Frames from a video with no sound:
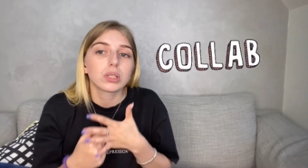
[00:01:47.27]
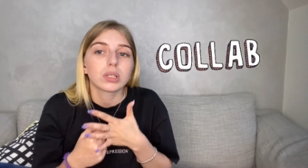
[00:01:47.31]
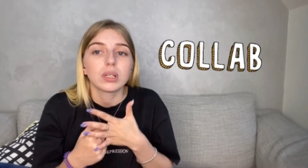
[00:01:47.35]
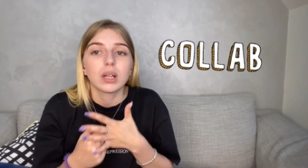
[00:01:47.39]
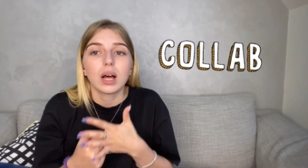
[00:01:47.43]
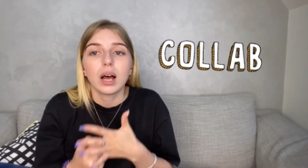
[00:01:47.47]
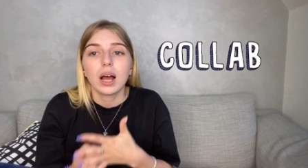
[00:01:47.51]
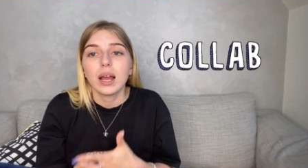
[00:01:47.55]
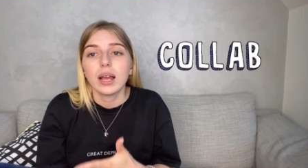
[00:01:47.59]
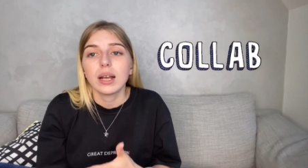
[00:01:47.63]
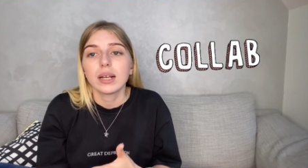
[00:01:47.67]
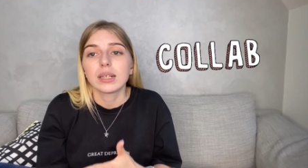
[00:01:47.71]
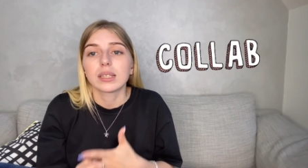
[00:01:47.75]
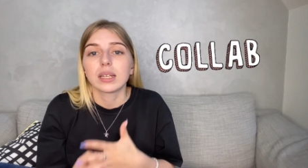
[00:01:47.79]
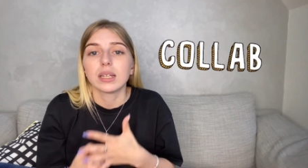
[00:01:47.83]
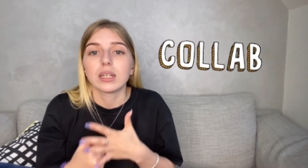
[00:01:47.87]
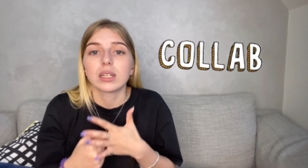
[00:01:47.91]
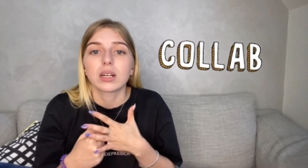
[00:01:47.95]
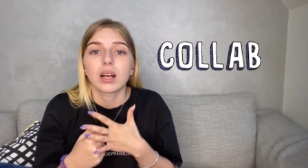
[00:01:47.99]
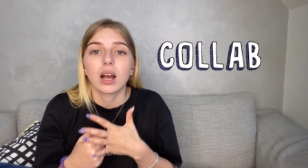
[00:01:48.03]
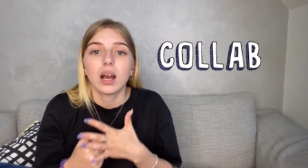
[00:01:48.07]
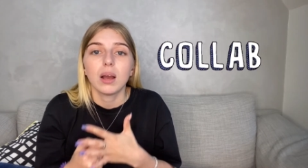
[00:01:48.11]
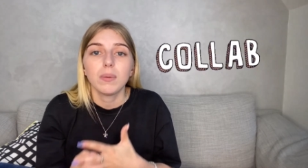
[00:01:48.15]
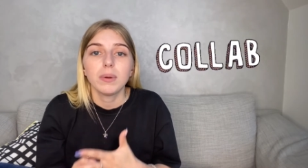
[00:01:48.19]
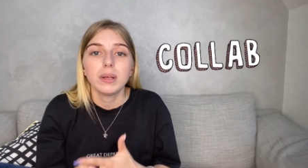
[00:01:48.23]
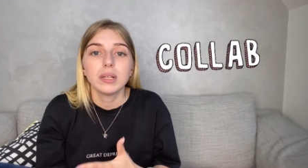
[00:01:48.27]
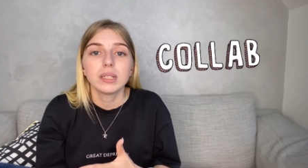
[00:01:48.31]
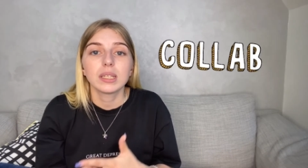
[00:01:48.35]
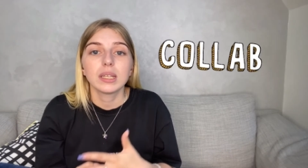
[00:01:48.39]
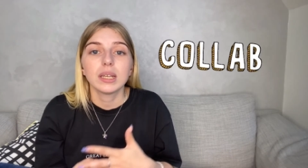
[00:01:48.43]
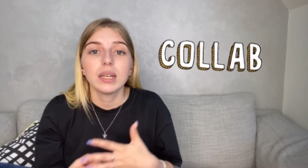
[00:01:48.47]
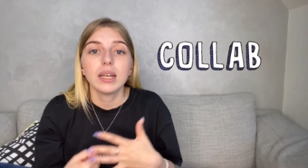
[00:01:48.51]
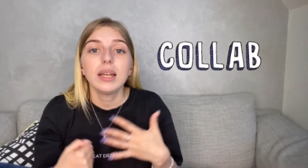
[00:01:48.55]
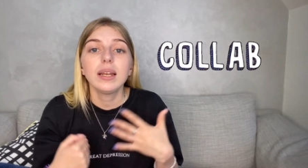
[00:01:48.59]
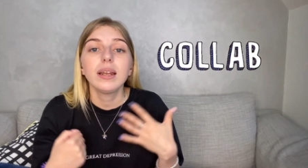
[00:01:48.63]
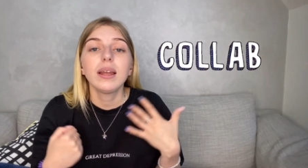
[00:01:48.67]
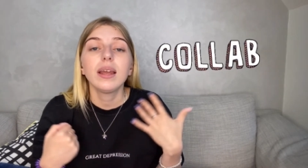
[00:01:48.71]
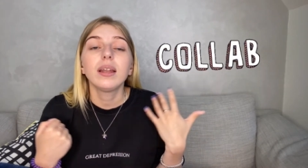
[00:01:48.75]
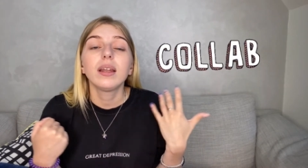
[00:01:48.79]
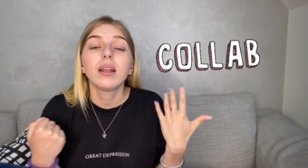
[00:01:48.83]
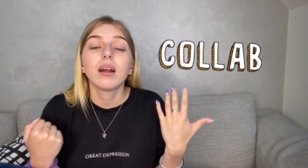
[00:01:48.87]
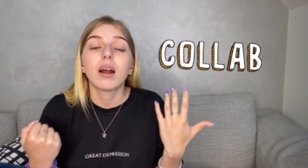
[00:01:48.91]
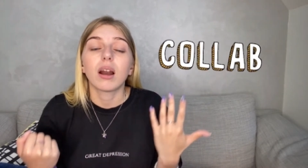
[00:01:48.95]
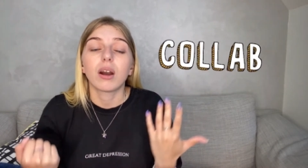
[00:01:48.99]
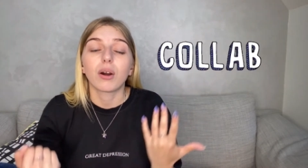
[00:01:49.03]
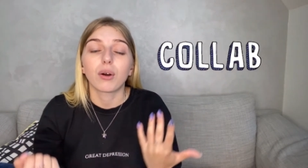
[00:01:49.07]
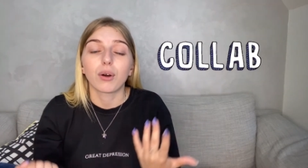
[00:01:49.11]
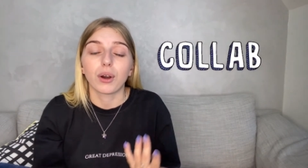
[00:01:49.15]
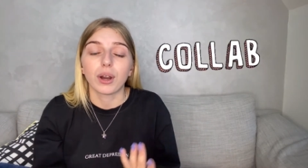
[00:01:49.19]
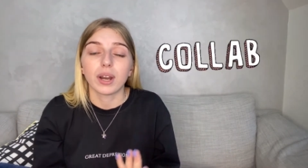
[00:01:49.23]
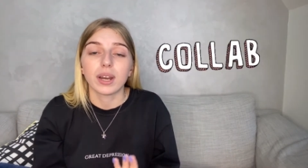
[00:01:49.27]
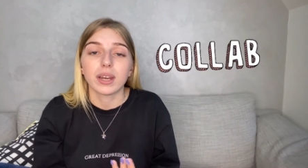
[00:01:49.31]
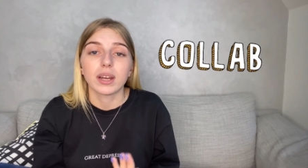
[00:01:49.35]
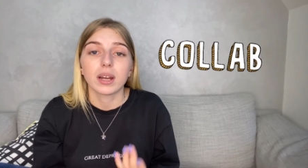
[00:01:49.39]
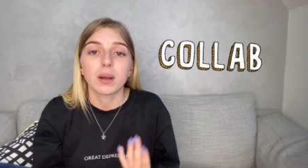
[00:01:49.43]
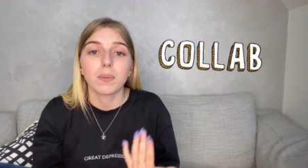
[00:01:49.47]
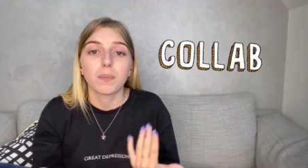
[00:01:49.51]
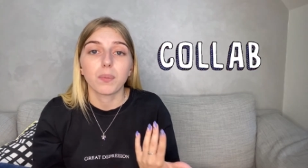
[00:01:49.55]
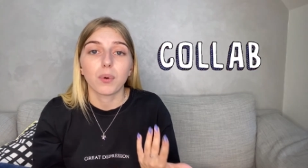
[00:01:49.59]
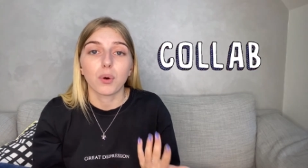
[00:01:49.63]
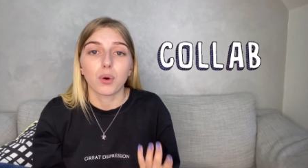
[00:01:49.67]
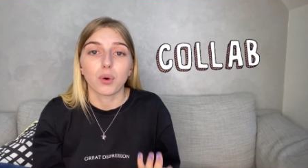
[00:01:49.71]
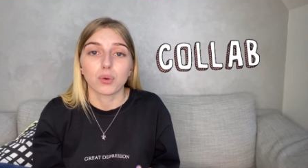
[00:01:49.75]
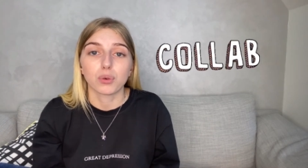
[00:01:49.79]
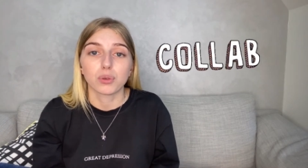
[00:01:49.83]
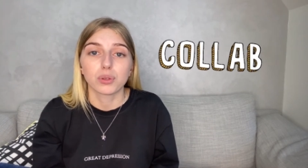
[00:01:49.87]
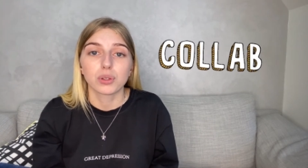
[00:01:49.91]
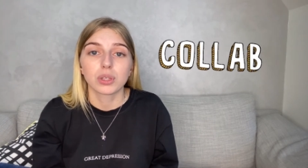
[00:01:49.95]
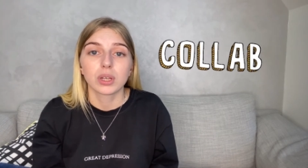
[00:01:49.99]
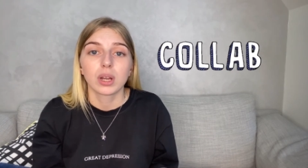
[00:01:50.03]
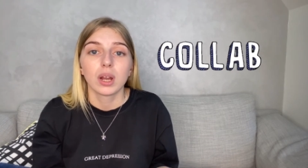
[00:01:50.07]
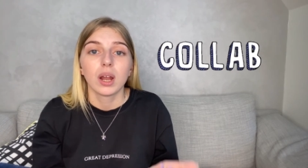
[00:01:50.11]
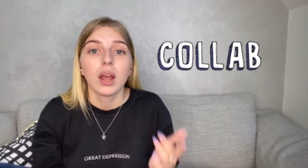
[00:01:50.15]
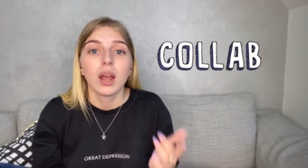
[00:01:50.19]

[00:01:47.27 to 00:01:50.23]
likes and comments in an organic post.